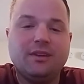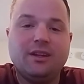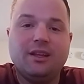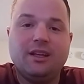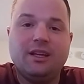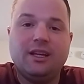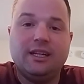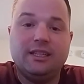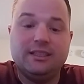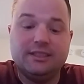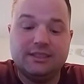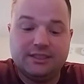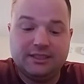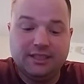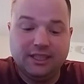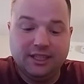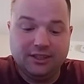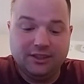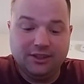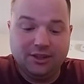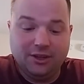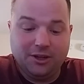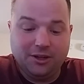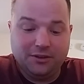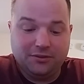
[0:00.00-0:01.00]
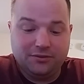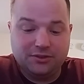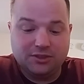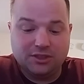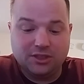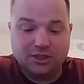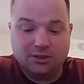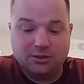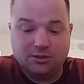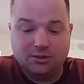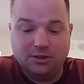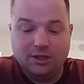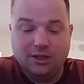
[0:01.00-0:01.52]
and send off.
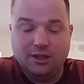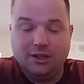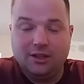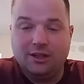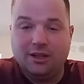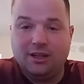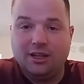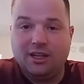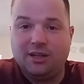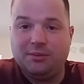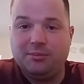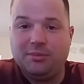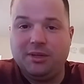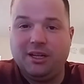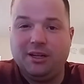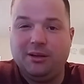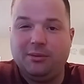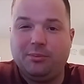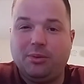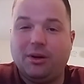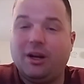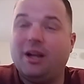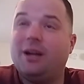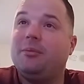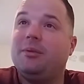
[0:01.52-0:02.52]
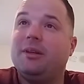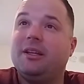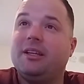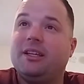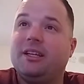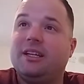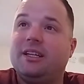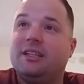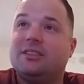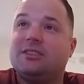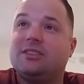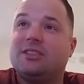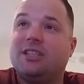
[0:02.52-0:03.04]
So I'm here probably in the
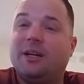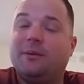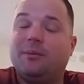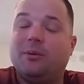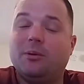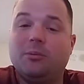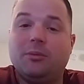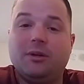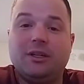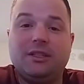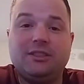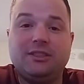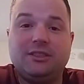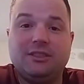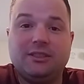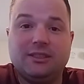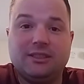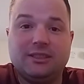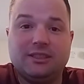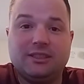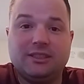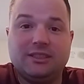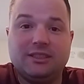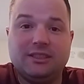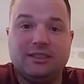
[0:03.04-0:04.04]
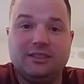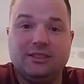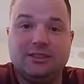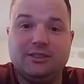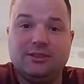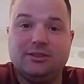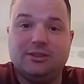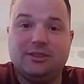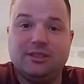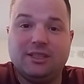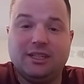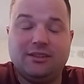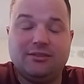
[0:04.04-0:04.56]
next couple months. You're going to see
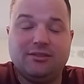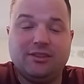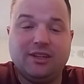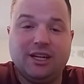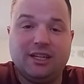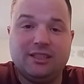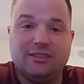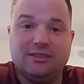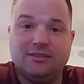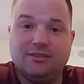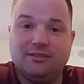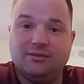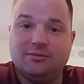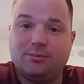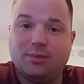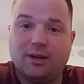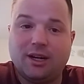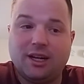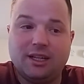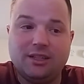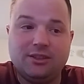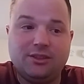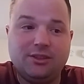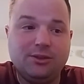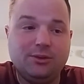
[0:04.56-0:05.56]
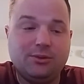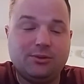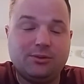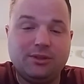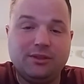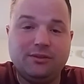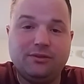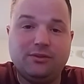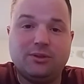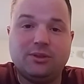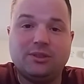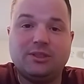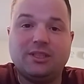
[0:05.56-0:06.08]
dudes that I've gotten probably two, three,
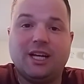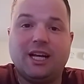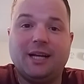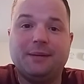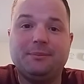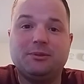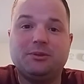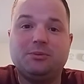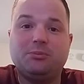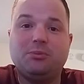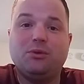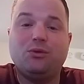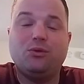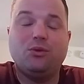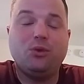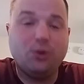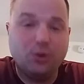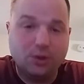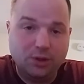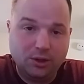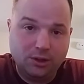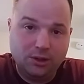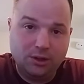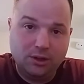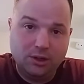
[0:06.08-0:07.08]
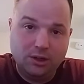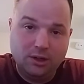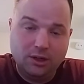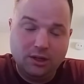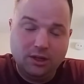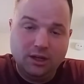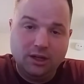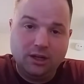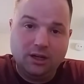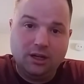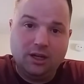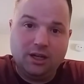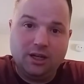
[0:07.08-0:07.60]
four times before.
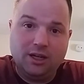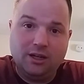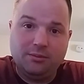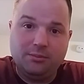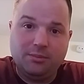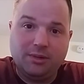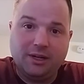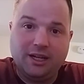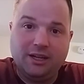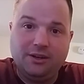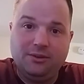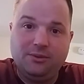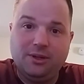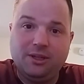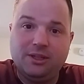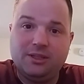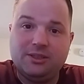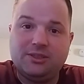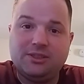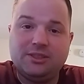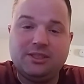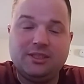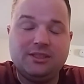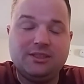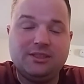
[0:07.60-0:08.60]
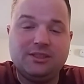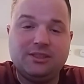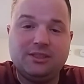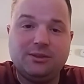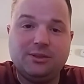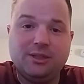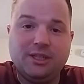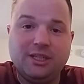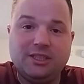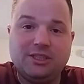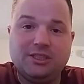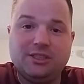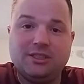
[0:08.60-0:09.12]
But I'd rather send it a
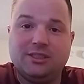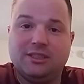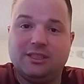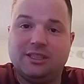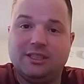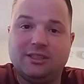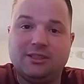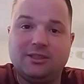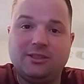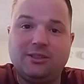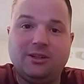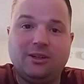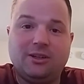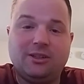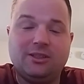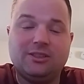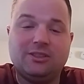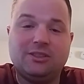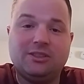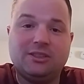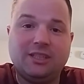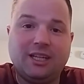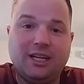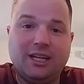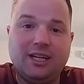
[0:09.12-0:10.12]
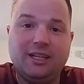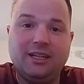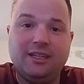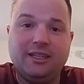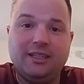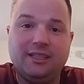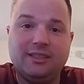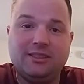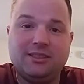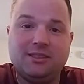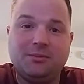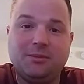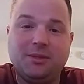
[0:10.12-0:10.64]
donation and get the card signed and
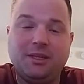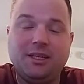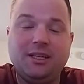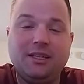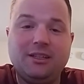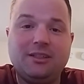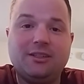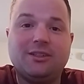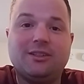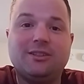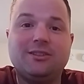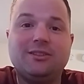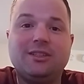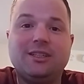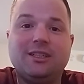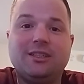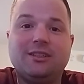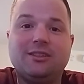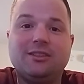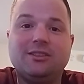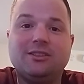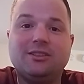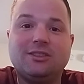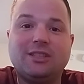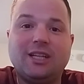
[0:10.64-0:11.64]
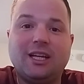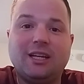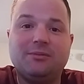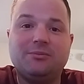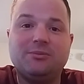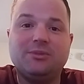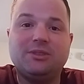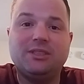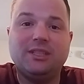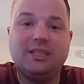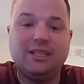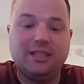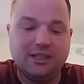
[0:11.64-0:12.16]
get some ink on there than just have them
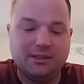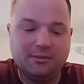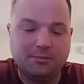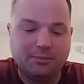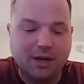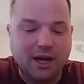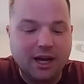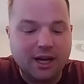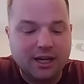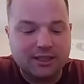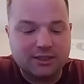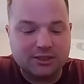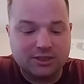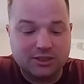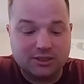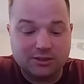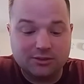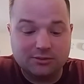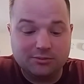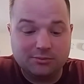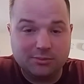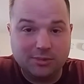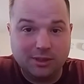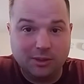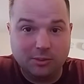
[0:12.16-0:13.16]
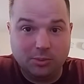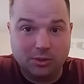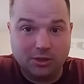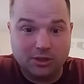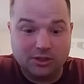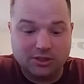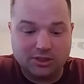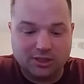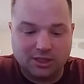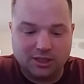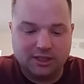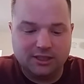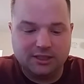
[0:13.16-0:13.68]
sit in a box, me
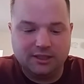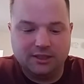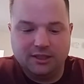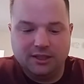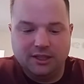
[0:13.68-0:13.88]
personally.